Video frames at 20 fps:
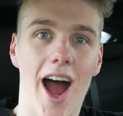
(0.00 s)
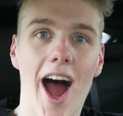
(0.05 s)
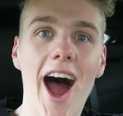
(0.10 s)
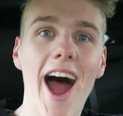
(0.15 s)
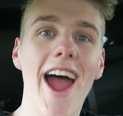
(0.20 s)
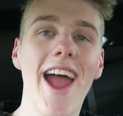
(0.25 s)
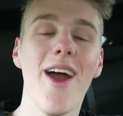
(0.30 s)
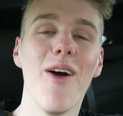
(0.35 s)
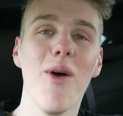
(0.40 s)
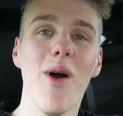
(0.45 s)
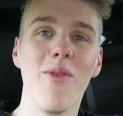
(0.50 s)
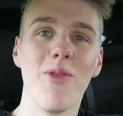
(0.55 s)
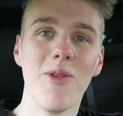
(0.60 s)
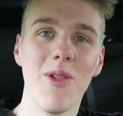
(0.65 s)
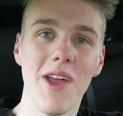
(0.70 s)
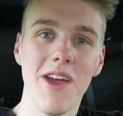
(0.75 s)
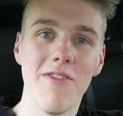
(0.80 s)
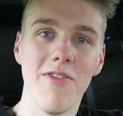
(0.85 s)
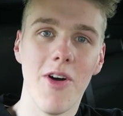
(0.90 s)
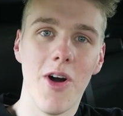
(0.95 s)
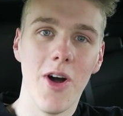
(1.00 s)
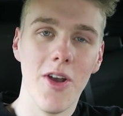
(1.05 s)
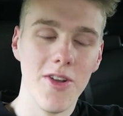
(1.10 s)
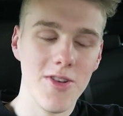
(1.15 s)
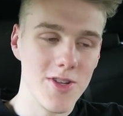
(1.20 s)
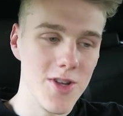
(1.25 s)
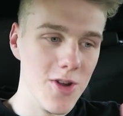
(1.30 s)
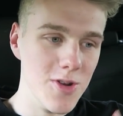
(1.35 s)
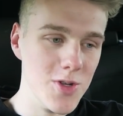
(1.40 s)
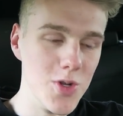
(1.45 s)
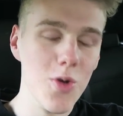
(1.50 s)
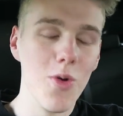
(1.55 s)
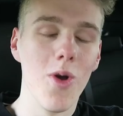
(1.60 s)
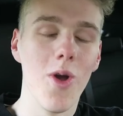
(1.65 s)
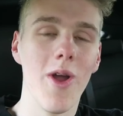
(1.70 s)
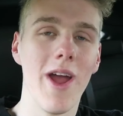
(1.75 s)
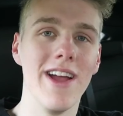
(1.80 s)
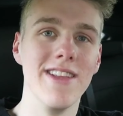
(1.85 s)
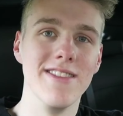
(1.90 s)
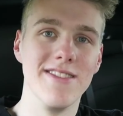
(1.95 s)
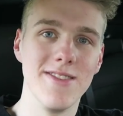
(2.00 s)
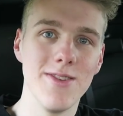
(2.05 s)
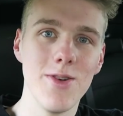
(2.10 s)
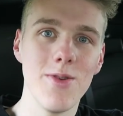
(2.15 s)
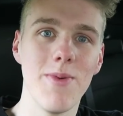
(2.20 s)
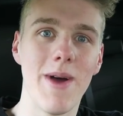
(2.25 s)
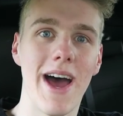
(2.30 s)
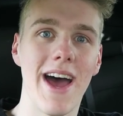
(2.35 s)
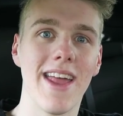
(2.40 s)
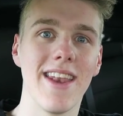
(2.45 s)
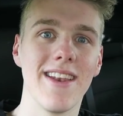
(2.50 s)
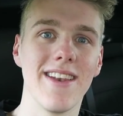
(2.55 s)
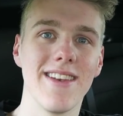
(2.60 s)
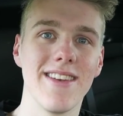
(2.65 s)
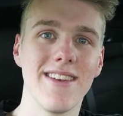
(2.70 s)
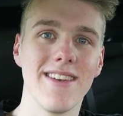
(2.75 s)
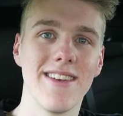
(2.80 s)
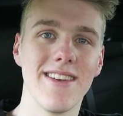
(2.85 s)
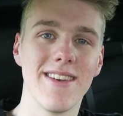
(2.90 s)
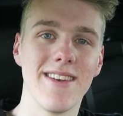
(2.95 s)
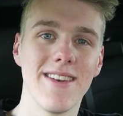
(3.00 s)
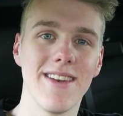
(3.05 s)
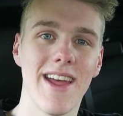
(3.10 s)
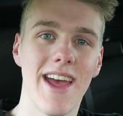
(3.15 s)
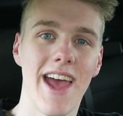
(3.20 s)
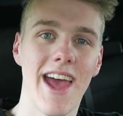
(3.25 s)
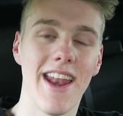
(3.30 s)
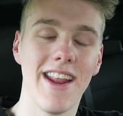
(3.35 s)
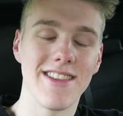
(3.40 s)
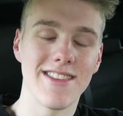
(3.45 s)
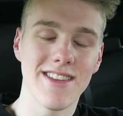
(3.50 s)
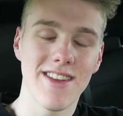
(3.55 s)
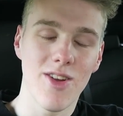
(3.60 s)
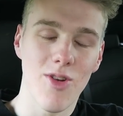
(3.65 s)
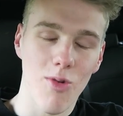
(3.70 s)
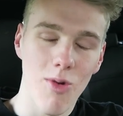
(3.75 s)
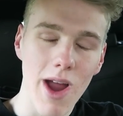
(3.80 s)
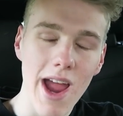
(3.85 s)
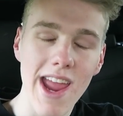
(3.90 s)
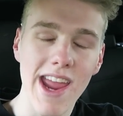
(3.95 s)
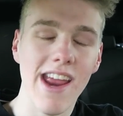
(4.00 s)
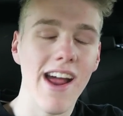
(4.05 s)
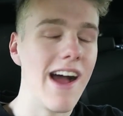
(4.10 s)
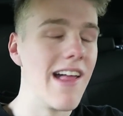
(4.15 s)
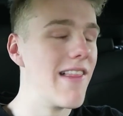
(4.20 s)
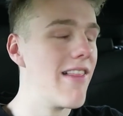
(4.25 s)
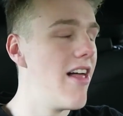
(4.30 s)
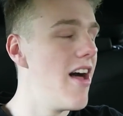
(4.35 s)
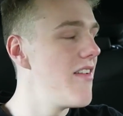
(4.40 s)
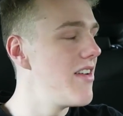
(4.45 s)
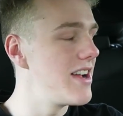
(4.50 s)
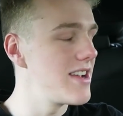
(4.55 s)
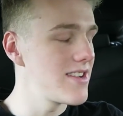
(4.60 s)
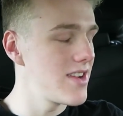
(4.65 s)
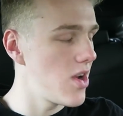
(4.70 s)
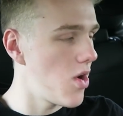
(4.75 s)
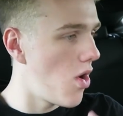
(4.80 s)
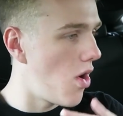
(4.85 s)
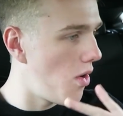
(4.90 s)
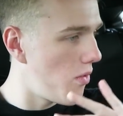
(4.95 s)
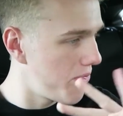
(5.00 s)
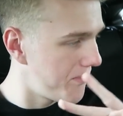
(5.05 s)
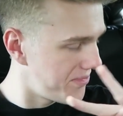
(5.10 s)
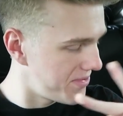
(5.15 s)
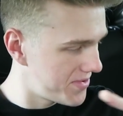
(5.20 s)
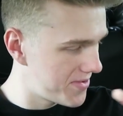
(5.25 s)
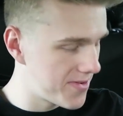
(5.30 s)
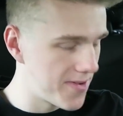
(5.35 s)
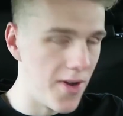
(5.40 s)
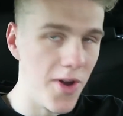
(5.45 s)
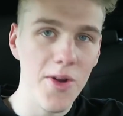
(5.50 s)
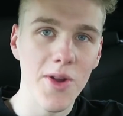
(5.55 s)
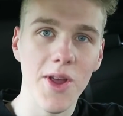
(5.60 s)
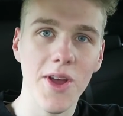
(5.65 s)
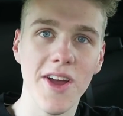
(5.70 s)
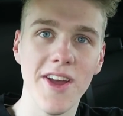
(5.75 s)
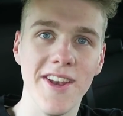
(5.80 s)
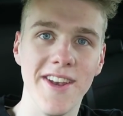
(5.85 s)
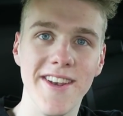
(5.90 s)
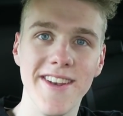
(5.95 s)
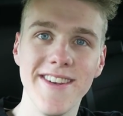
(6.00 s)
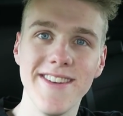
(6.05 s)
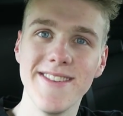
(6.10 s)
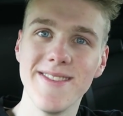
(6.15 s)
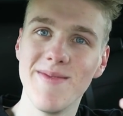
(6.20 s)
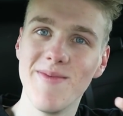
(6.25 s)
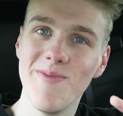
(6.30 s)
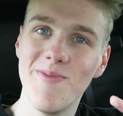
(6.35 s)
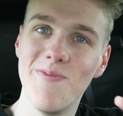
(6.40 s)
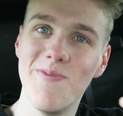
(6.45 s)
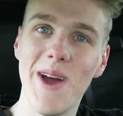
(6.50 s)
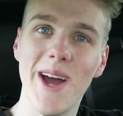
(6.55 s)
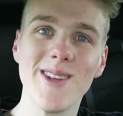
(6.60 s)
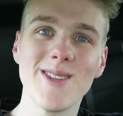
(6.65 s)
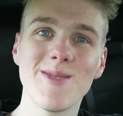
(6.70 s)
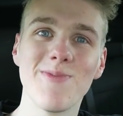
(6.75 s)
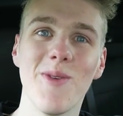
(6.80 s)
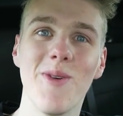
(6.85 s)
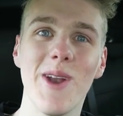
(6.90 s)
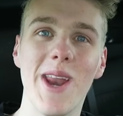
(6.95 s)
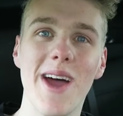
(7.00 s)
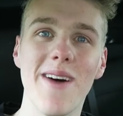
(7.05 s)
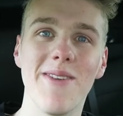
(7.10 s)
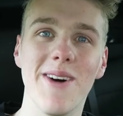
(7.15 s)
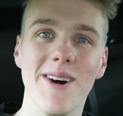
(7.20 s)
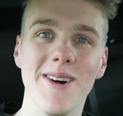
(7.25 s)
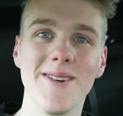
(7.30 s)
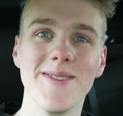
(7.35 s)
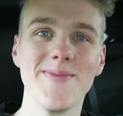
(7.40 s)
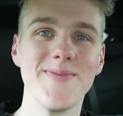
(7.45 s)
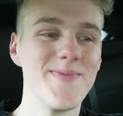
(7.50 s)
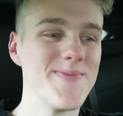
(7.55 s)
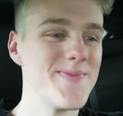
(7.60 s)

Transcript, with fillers: I, however, live on a Doduo and Zubat, and it's great. I love it. Oh, so good, best spawn ever.